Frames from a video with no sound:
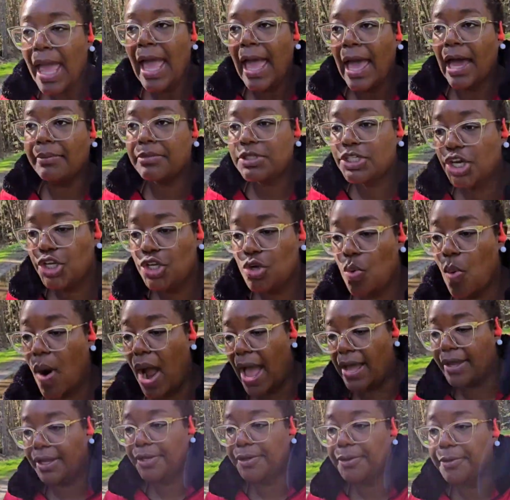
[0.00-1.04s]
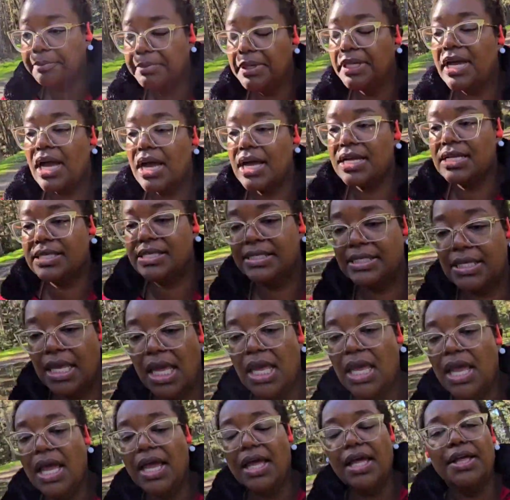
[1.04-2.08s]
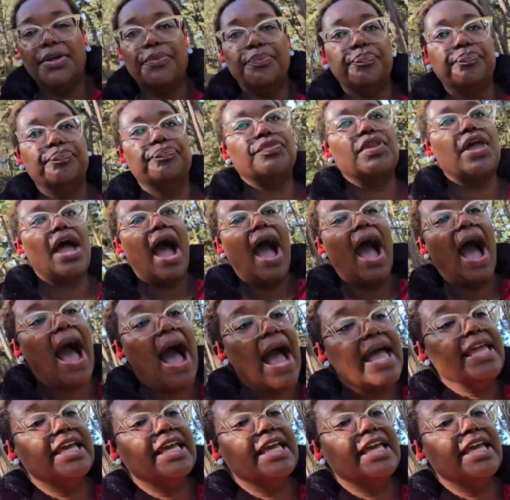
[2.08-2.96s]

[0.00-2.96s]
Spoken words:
I'm gonna tell you why. Because I